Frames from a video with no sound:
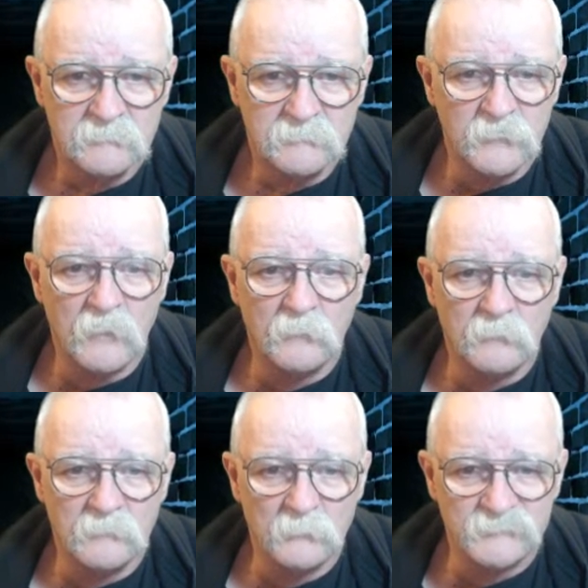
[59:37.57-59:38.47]

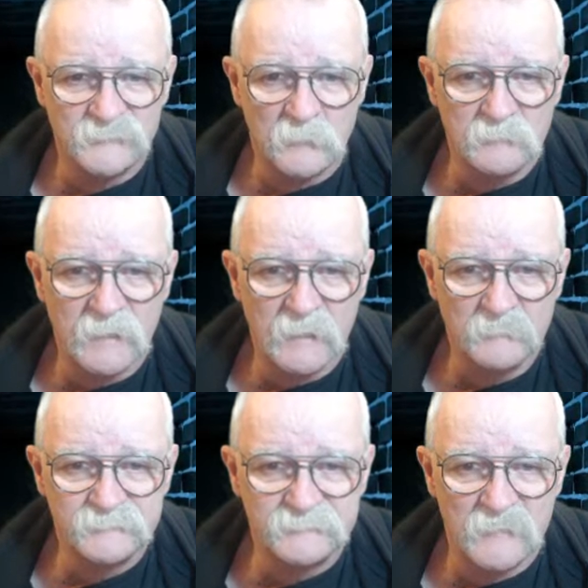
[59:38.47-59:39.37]
No, was it all
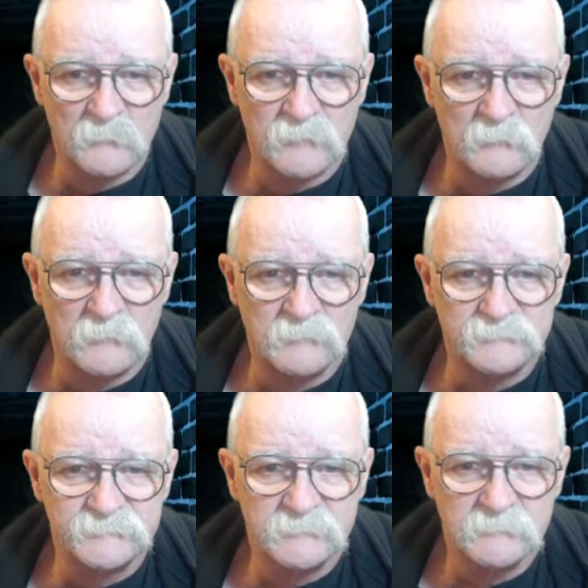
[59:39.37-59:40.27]
caps? Is that what it was?